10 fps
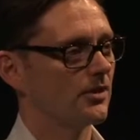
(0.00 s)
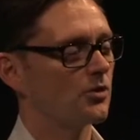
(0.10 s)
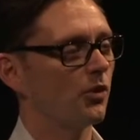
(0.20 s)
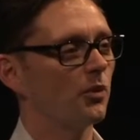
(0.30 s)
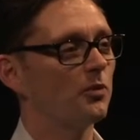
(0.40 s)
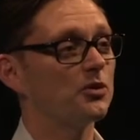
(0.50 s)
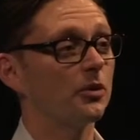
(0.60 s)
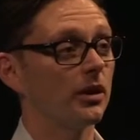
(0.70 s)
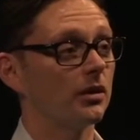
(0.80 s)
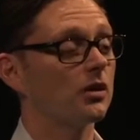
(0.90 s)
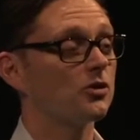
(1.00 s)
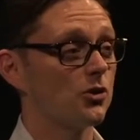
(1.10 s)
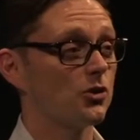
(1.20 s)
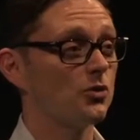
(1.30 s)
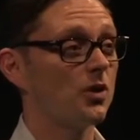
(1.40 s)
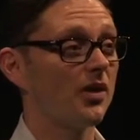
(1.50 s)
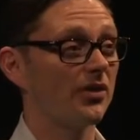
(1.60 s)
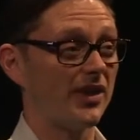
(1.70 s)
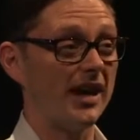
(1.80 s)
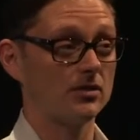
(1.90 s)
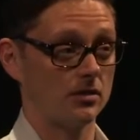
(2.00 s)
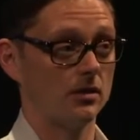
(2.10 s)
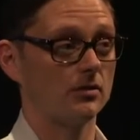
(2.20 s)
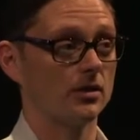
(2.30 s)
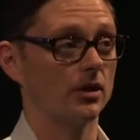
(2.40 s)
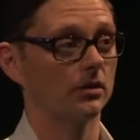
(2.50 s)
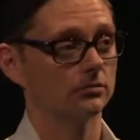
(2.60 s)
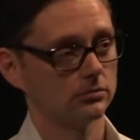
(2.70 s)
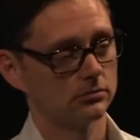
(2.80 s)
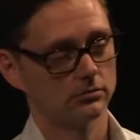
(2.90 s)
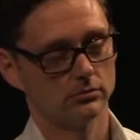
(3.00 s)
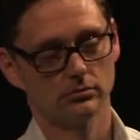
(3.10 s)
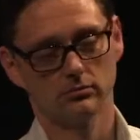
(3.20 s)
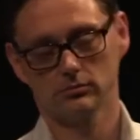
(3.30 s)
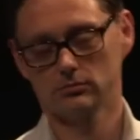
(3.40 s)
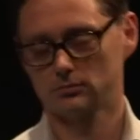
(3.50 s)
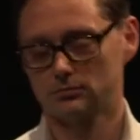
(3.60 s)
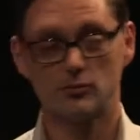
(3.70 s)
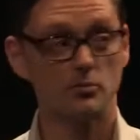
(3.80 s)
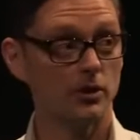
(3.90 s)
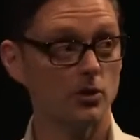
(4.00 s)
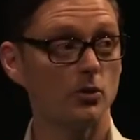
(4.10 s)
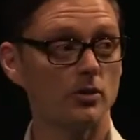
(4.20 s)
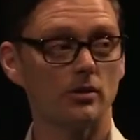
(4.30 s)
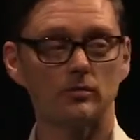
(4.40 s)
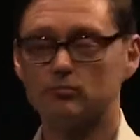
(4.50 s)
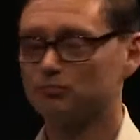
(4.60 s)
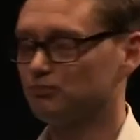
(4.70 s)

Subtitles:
This is what we were doing 2,000 years ago. Pretty cool, isn't it?